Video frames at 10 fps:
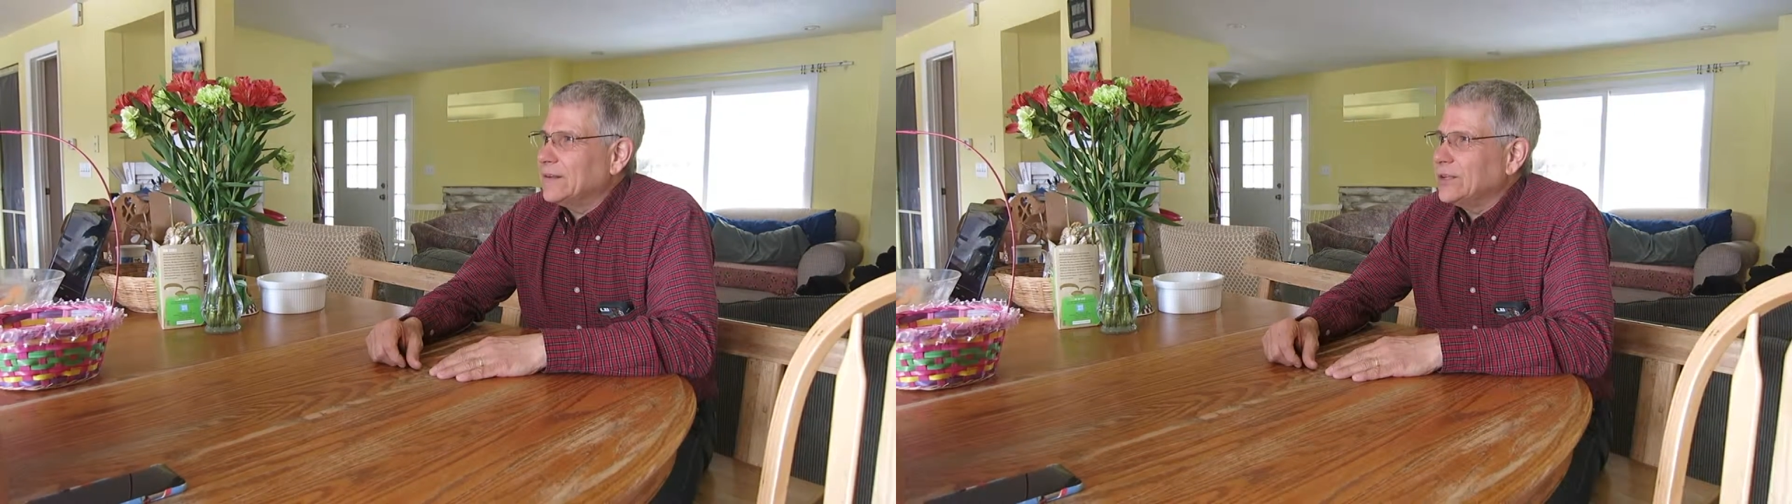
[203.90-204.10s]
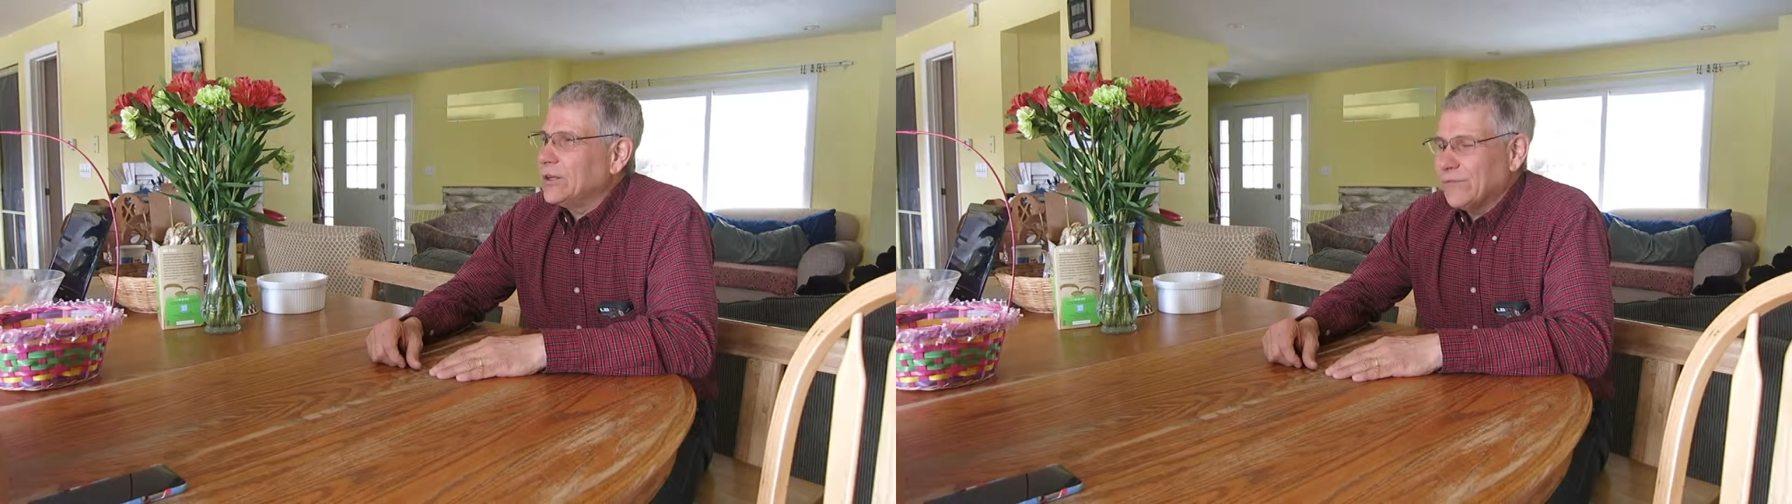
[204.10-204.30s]

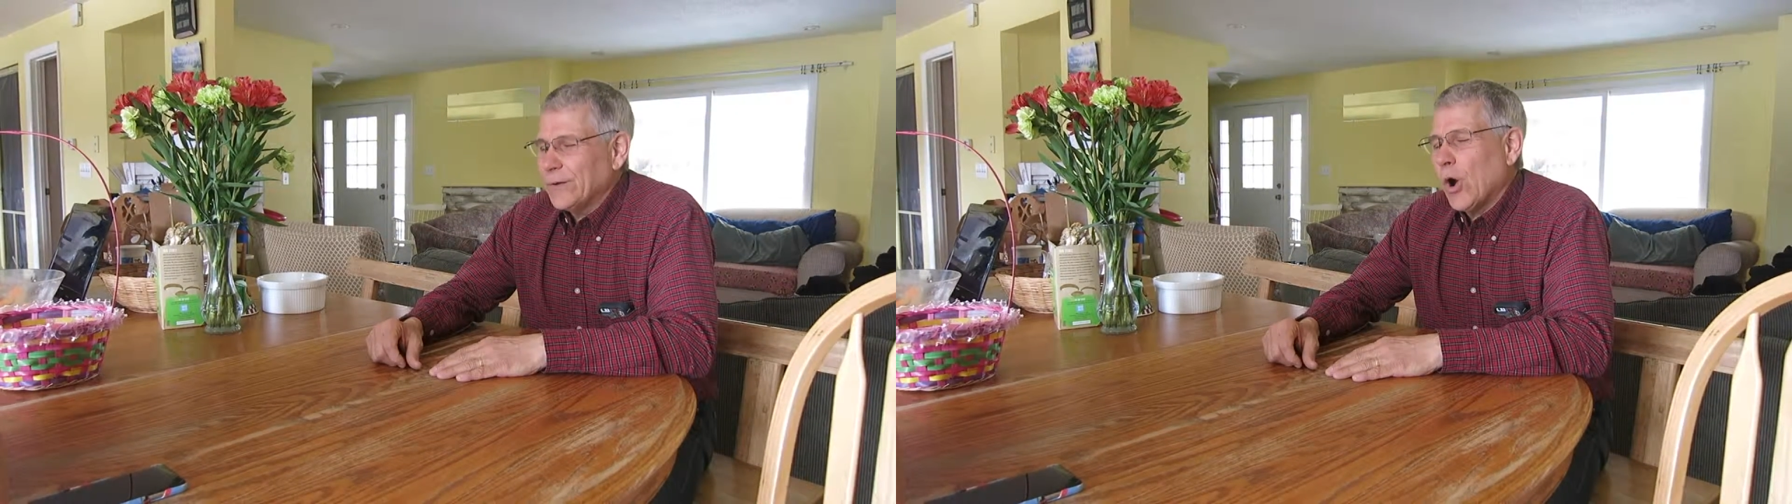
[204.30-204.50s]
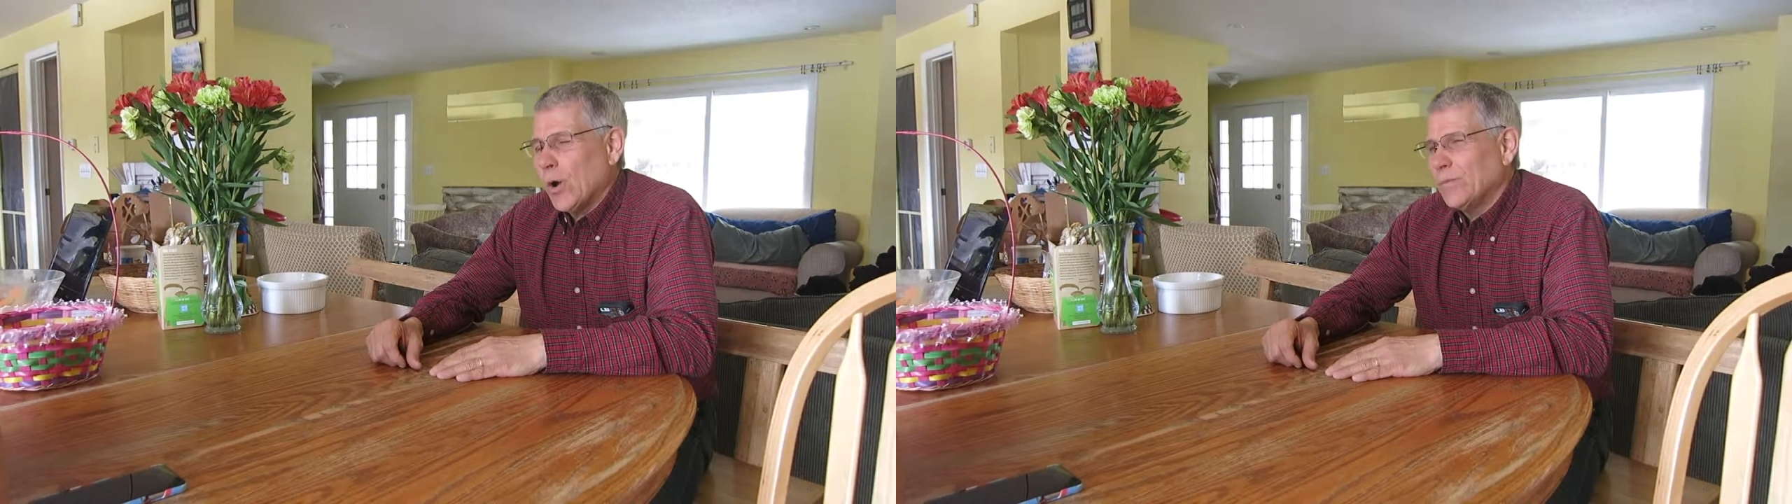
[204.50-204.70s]
you can
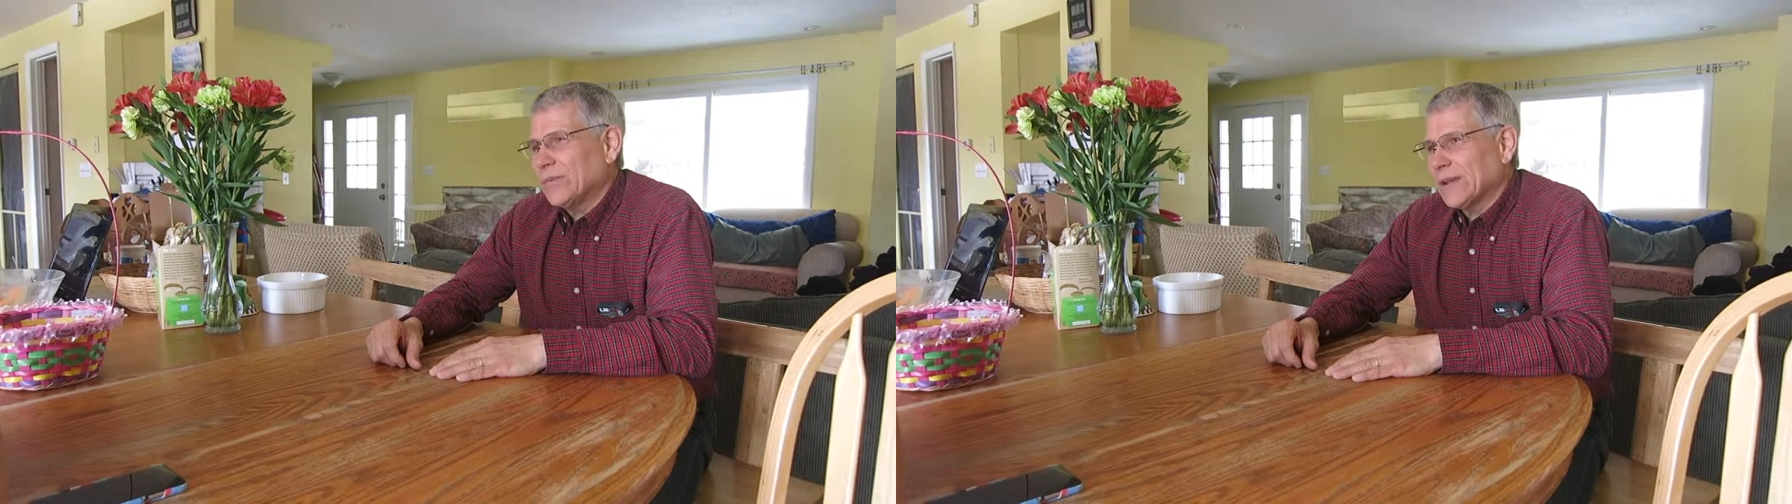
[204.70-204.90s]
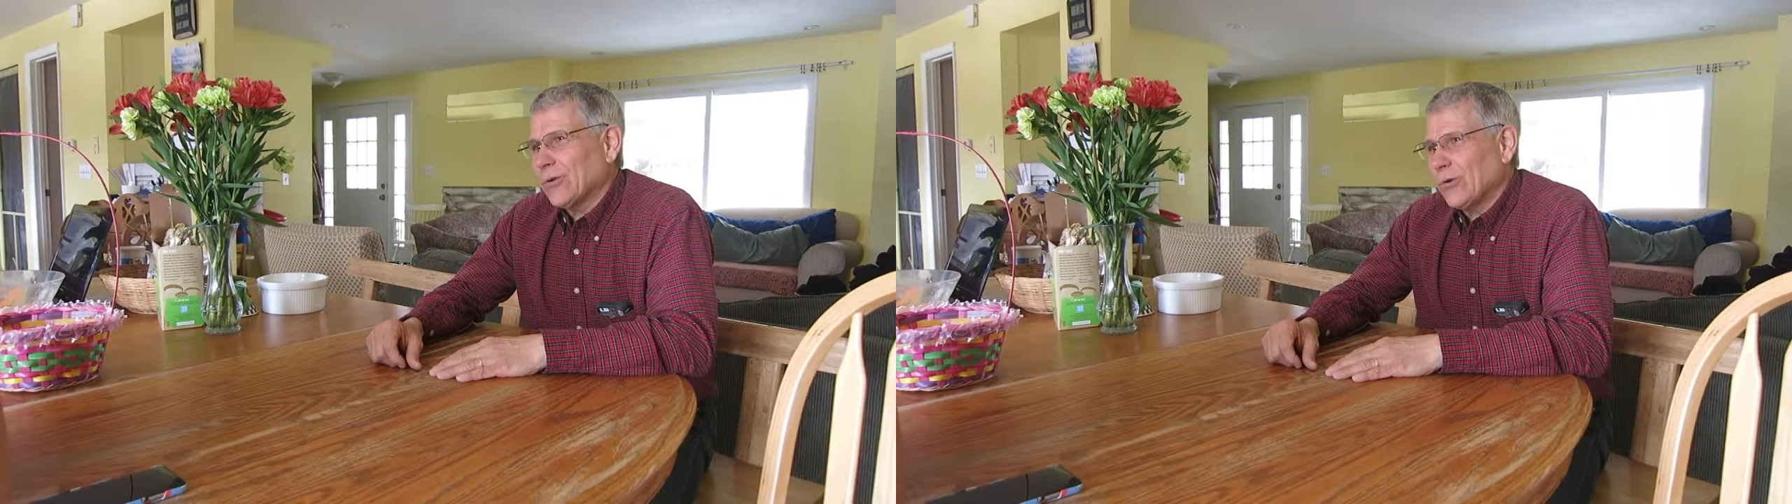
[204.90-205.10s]
feel
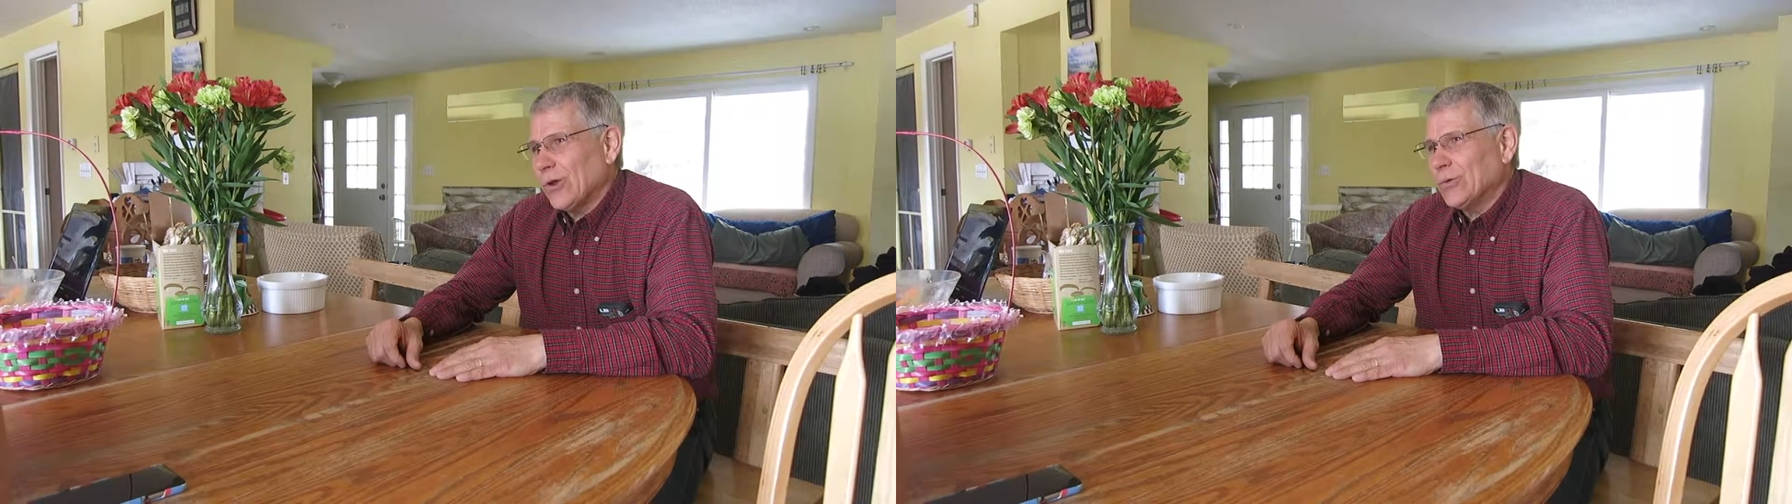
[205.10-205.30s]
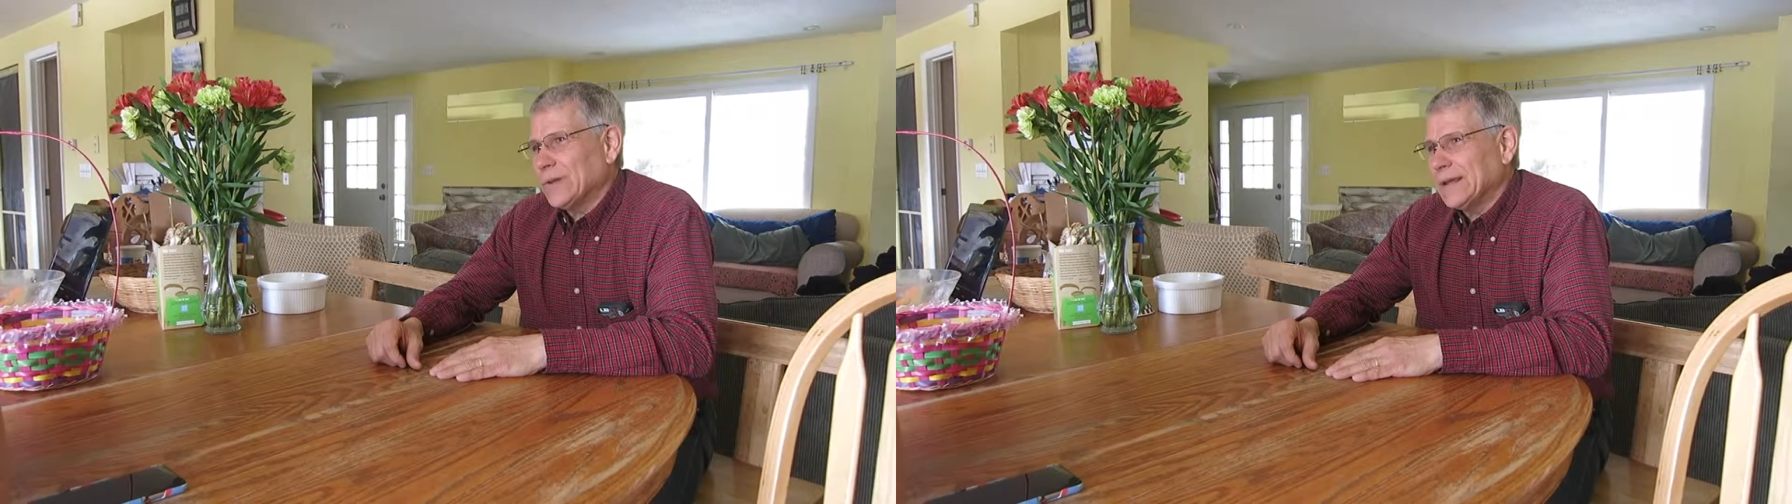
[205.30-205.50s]
homesick or
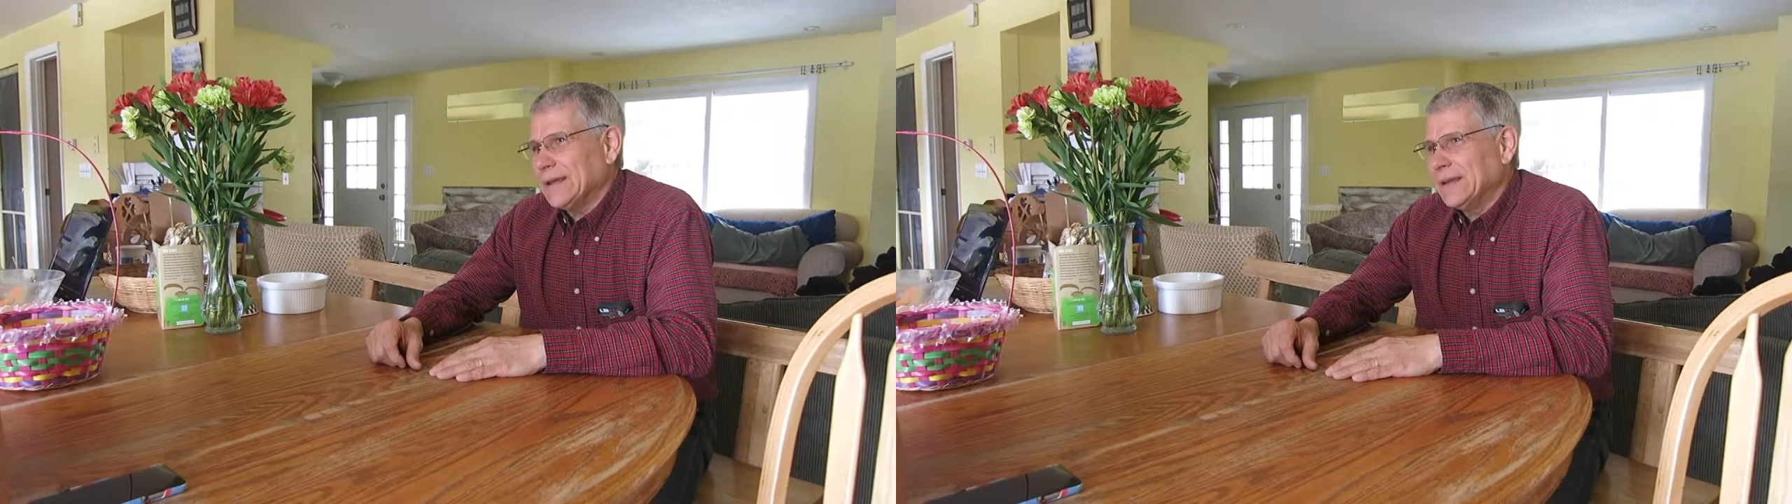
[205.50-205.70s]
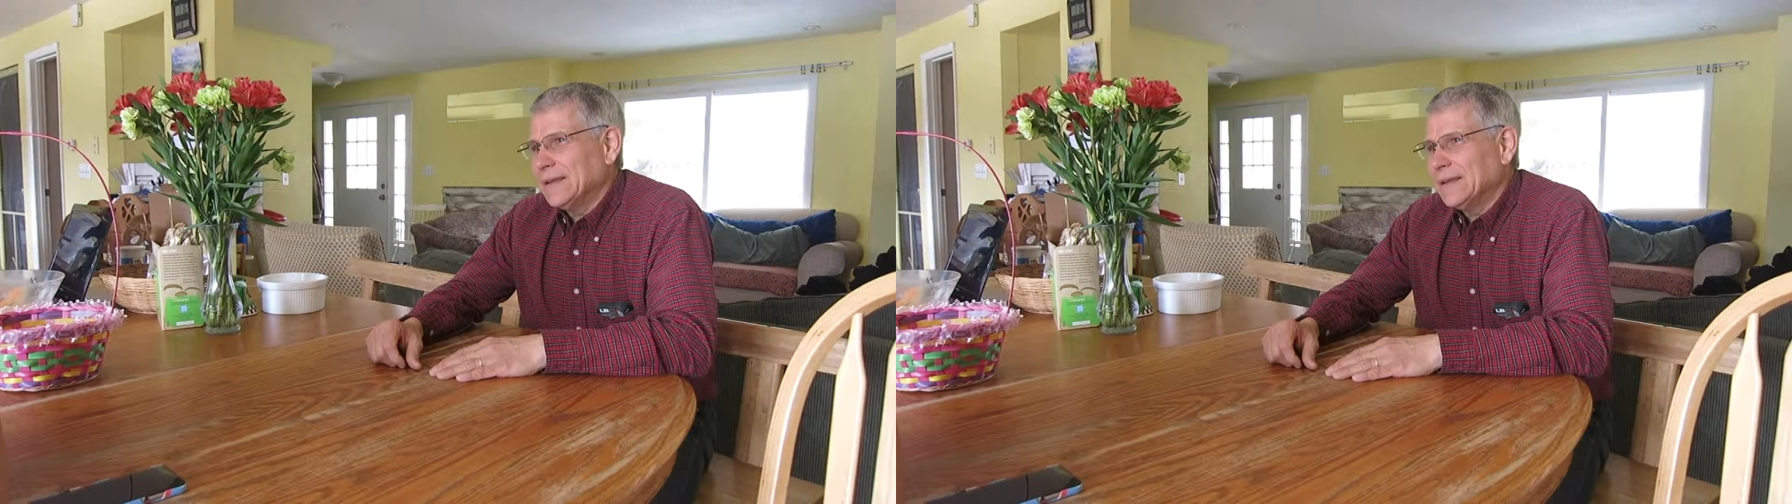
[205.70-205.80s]
lonely.